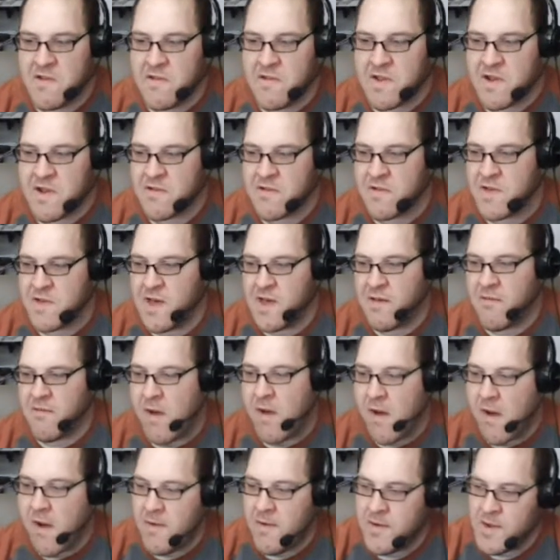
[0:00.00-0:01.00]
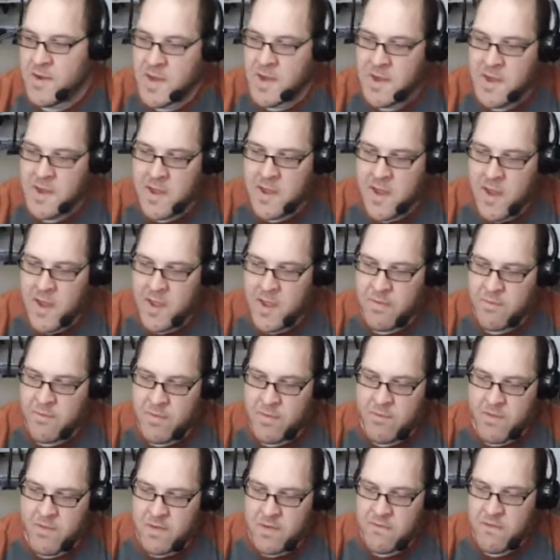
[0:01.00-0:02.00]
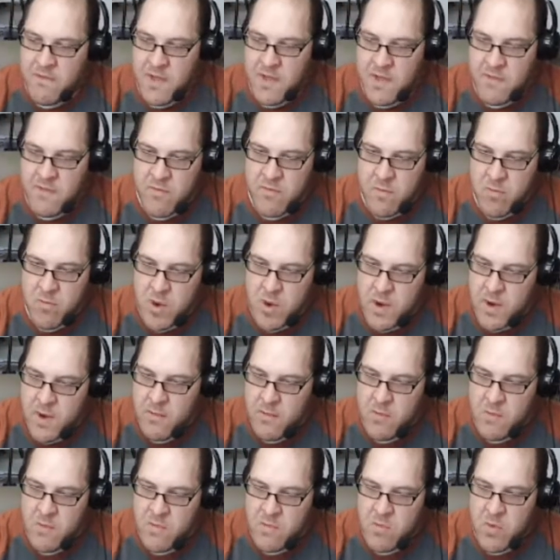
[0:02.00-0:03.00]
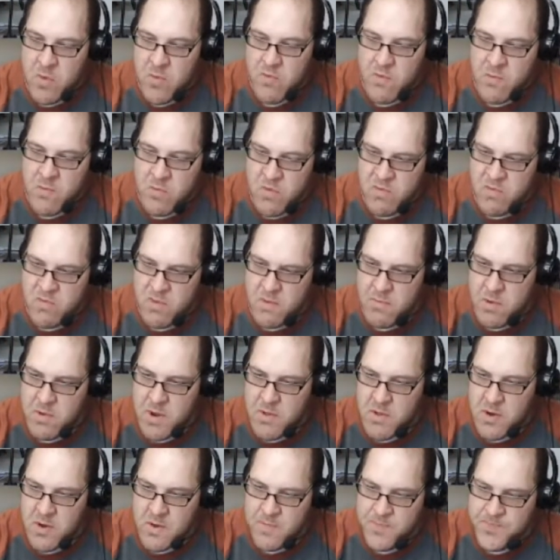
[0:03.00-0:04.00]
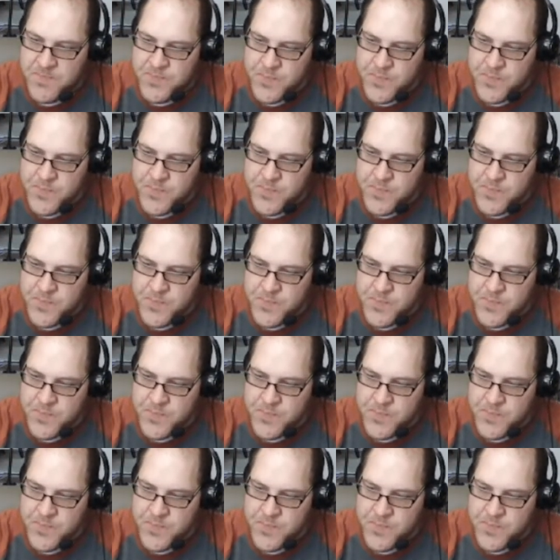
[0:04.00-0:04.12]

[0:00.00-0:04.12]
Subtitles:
I actually have a FPV flight from when I was moving with my brother.